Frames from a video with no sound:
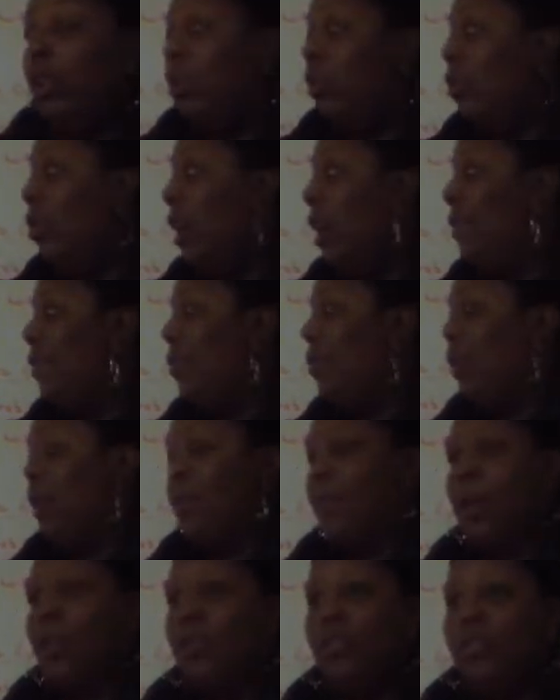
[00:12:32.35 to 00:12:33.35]
you don't have to worry
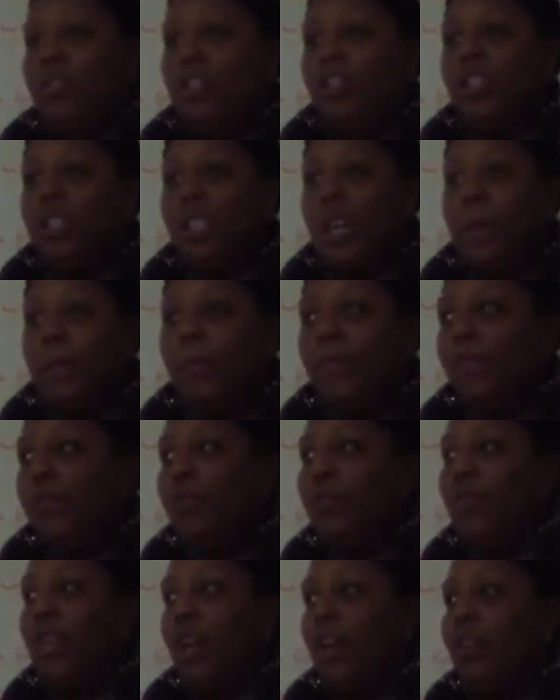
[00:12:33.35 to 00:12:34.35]
about losing your job if you
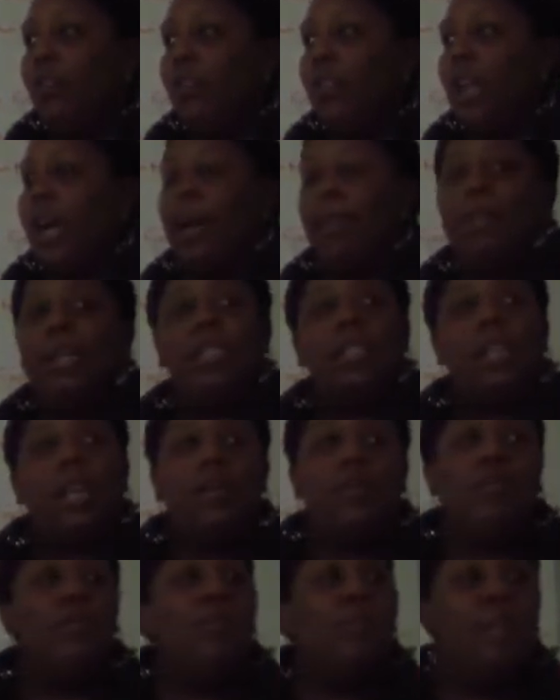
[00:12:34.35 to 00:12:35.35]
know. I'm not
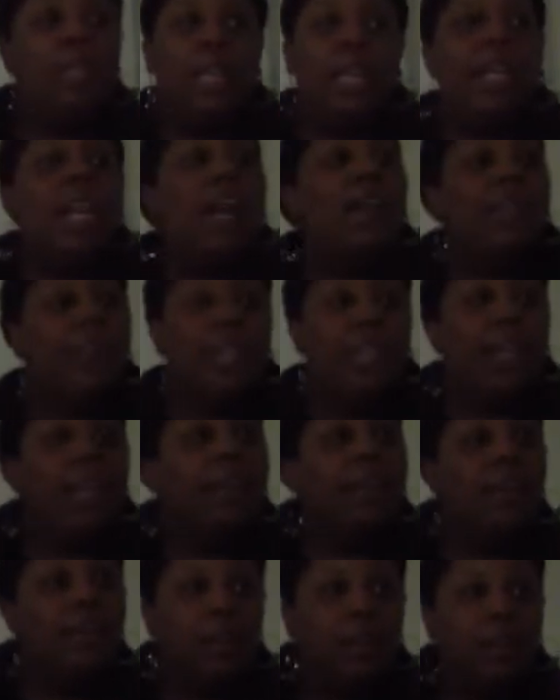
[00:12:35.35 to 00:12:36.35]
saying you be late every day,
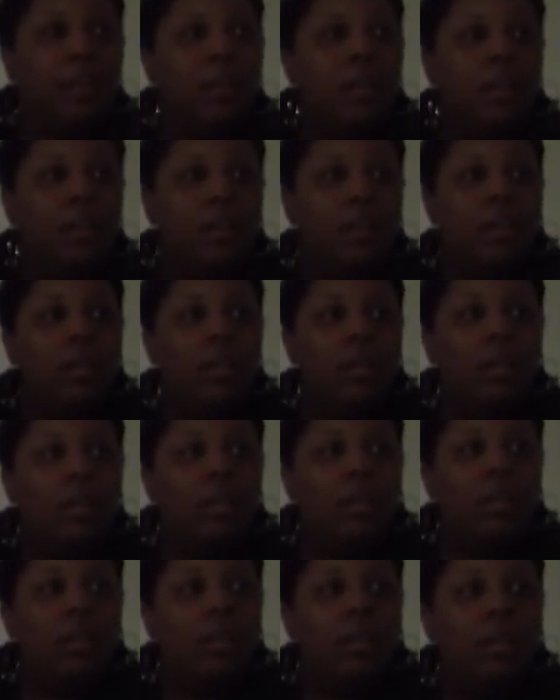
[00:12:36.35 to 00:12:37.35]
right?
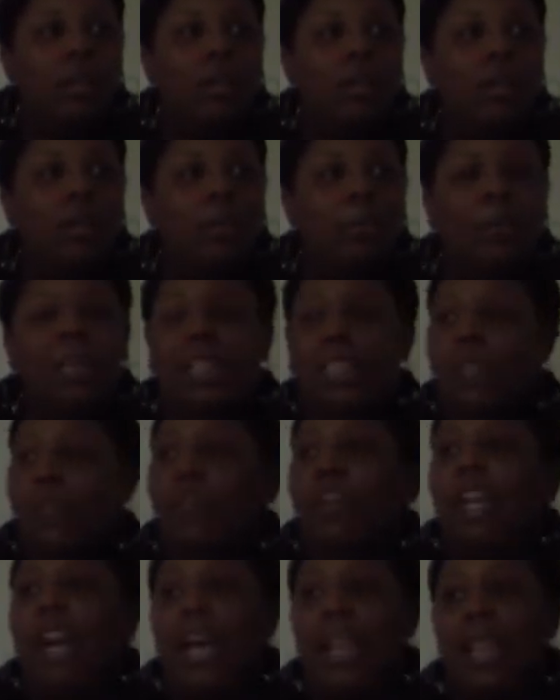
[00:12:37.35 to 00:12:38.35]
Because the
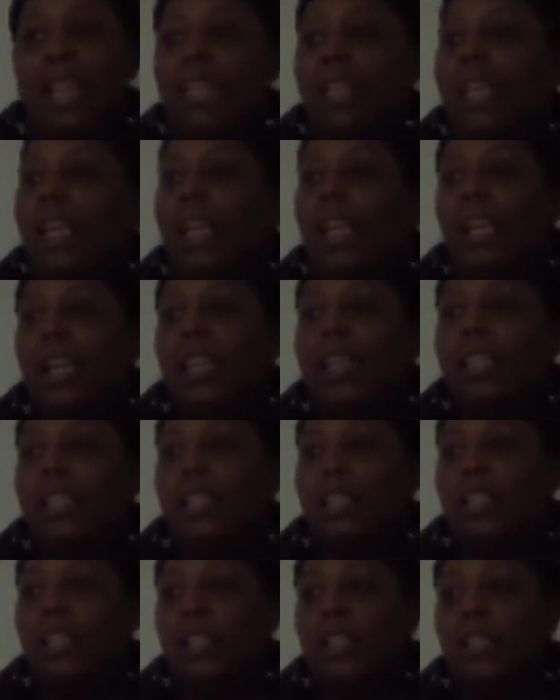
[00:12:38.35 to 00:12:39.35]
reality is
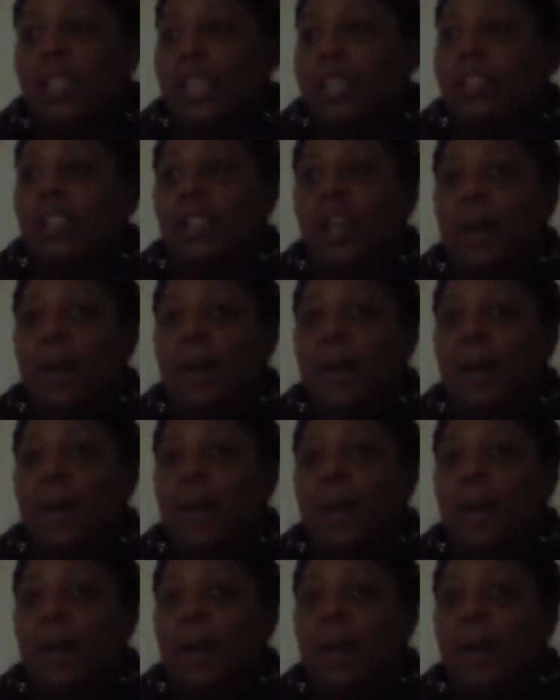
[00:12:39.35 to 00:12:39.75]
that's.